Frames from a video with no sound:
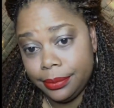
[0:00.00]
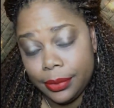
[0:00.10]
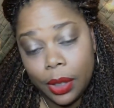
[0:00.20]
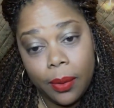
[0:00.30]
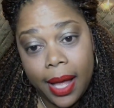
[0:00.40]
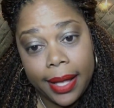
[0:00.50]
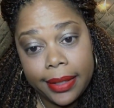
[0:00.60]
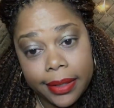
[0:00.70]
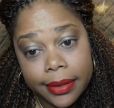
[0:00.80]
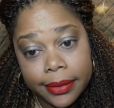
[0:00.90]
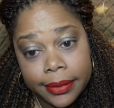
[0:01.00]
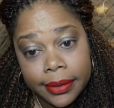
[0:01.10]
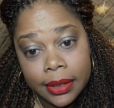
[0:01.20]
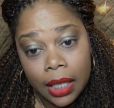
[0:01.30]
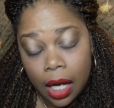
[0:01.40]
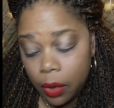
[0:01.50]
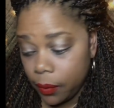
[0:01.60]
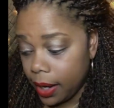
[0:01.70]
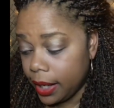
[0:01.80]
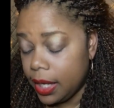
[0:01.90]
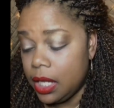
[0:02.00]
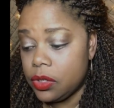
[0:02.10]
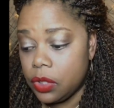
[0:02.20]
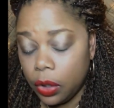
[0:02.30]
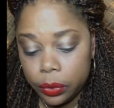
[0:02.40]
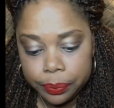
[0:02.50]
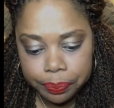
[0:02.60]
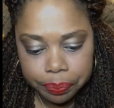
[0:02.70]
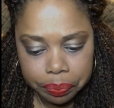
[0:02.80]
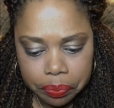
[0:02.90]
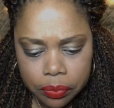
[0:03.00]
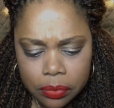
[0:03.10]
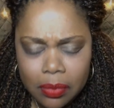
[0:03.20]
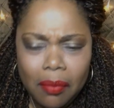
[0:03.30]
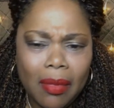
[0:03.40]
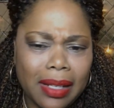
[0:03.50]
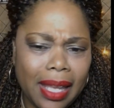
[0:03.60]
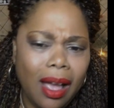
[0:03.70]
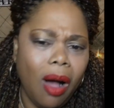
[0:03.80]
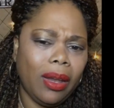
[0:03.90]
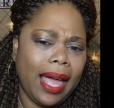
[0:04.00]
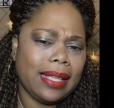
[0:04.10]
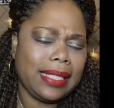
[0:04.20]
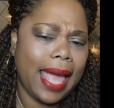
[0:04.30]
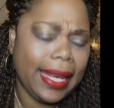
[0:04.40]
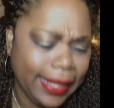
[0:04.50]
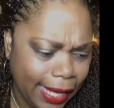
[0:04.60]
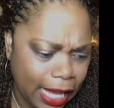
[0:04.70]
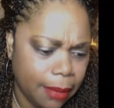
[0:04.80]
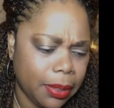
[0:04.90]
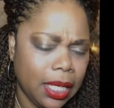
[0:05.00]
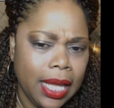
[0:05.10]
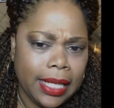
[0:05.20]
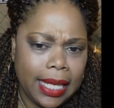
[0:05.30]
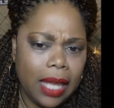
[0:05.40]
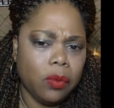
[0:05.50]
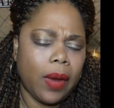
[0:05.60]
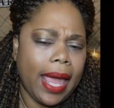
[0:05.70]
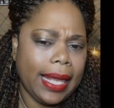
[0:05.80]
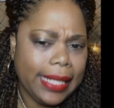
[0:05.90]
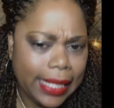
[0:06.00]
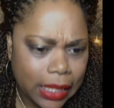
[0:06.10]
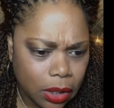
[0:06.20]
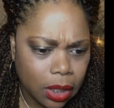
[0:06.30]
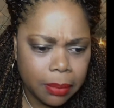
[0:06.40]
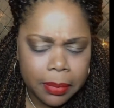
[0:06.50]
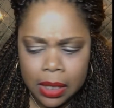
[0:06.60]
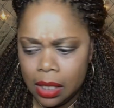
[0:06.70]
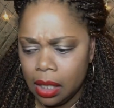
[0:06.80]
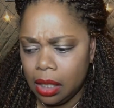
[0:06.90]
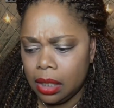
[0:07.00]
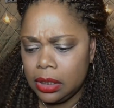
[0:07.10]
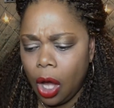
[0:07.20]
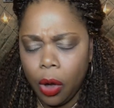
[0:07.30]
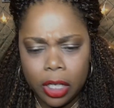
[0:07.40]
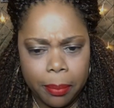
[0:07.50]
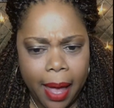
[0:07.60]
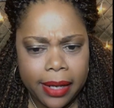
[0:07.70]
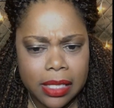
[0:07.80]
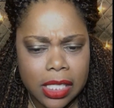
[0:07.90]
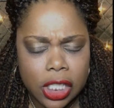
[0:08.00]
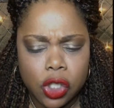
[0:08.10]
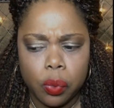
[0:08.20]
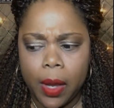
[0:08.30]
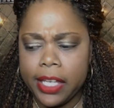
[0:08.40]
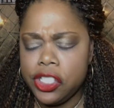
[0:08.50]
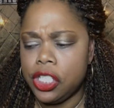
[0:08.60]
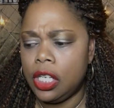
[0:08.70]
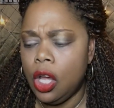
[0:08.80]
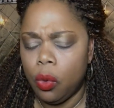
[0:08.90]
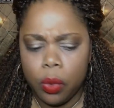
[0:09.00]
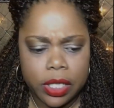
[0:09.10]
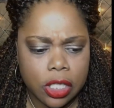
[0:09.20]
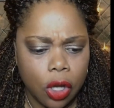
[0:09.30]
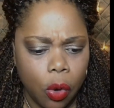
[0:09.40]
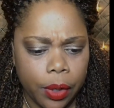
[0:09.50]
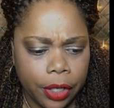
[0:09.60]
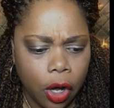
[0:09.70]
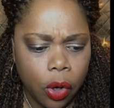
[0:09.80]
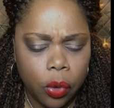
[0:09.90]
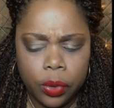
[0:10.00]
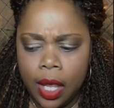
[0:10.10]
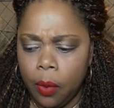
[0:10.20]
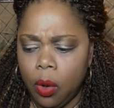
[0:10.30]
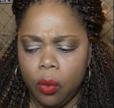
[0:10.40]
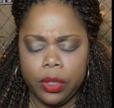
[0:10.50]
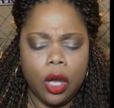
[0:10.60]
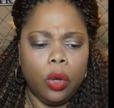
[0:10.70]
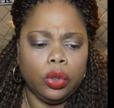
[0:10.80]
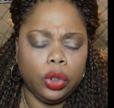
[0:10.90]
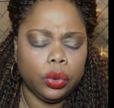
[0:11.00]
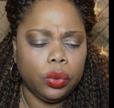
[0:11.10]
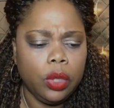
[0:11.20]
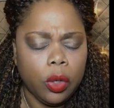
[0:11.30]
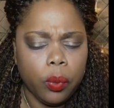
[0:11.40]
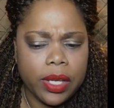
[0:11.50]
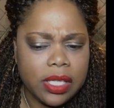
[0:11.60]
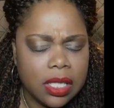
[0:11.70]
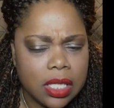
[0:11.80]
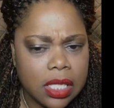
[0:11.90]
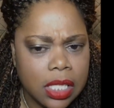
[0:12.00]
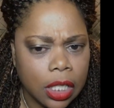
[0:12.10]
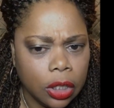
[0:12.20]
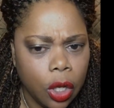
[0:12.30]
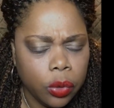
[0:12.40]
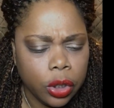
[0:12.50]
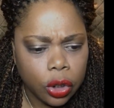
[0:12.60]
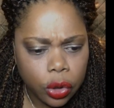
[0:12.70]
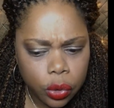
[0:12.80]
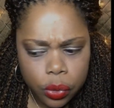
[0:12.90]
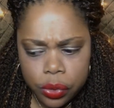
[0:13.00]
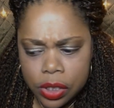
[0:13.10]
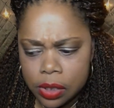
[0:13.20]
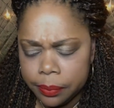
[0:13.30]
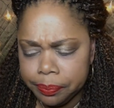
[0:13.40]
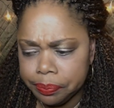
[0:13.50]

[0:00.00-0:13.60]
No idea. All right? So... they all outside the cabin. They rallying up, uh, talking about the situation, what's going on, what we gonna do. Winston is still on the loose.